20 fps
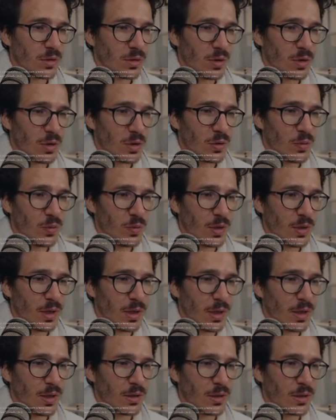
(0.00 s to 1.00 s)
not doing
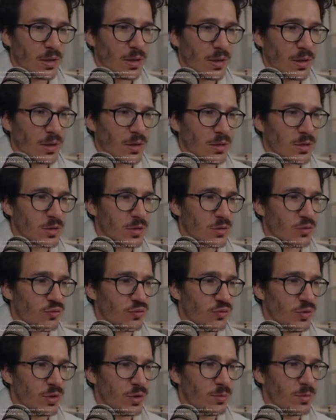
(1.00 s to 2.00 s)
anything
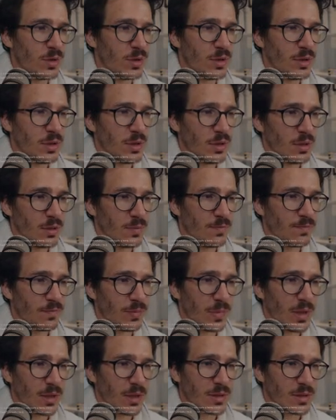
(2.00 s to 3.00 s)
extremely
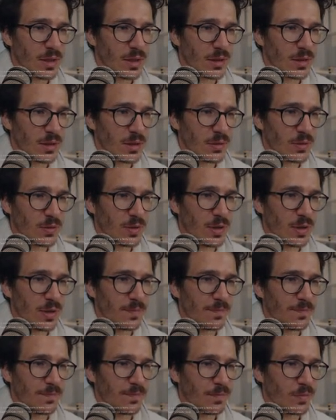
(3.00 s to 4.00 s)
exciting today.
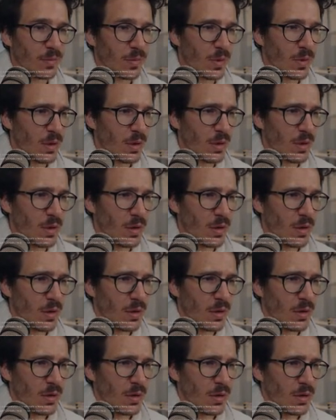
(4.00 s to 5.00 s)

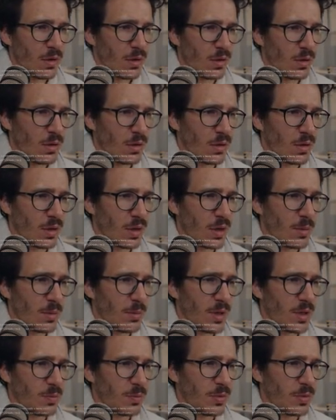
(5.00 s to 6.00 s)
Uh,
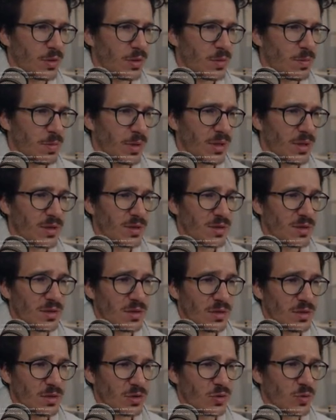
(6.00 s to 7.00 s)
unmet peer
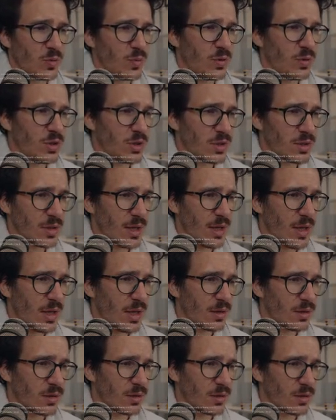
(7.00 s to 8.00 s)
dependency. Should we just
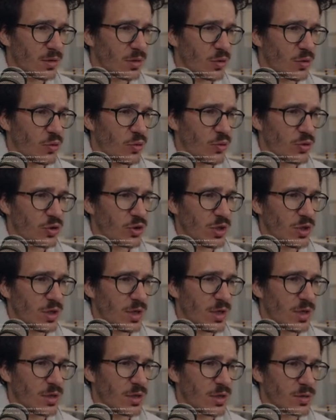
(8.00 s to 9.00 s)
add
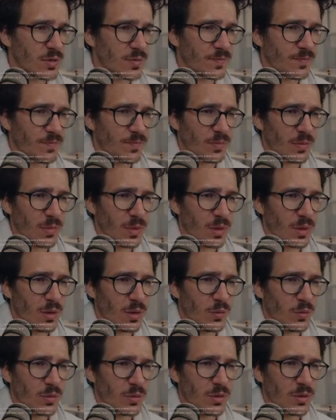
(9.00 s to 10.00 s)
core.js?
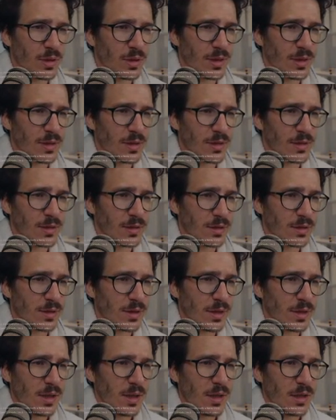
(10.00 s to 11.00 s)
I like.
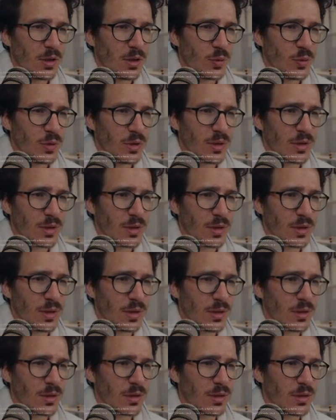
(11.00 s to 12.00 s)
You would
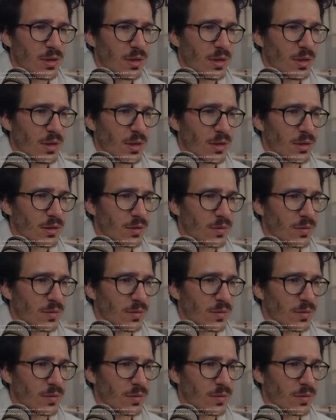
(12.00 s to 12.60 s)
think that